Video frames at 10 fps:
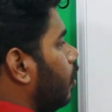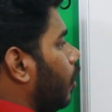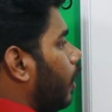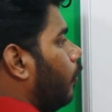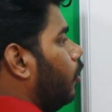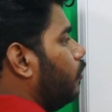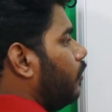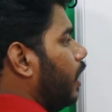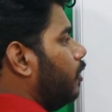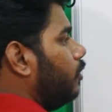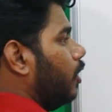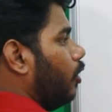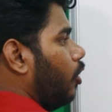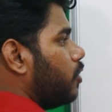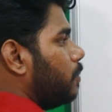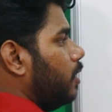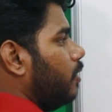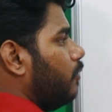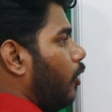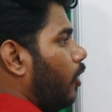Now I want to find out the cost price
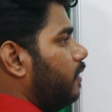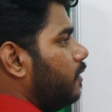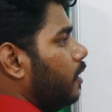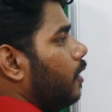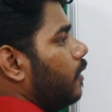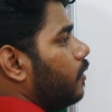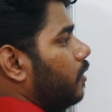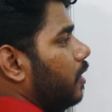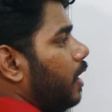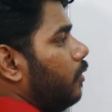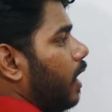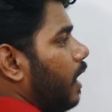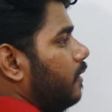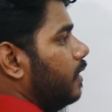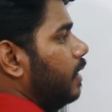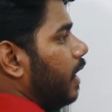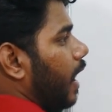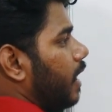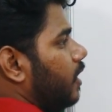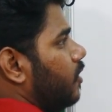of horse. So try to cancel the
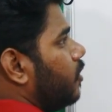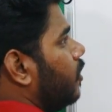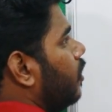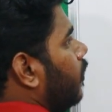carriage.